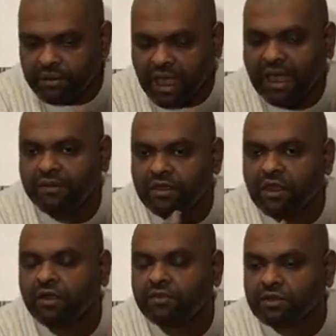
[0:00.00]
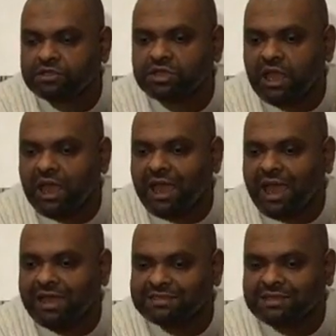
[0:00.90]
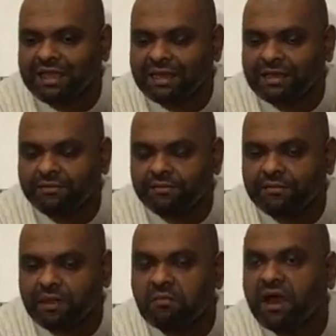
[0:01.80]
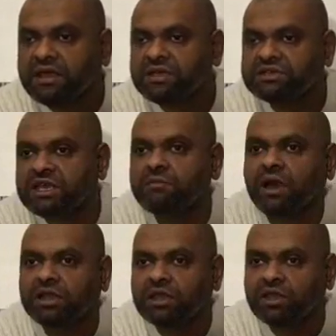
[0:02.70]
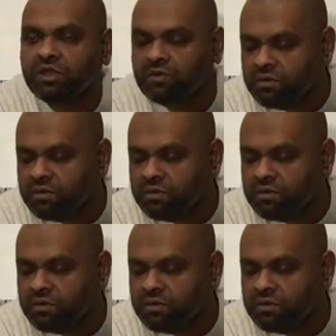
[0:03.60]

and the others, as in monkey see, monkey do.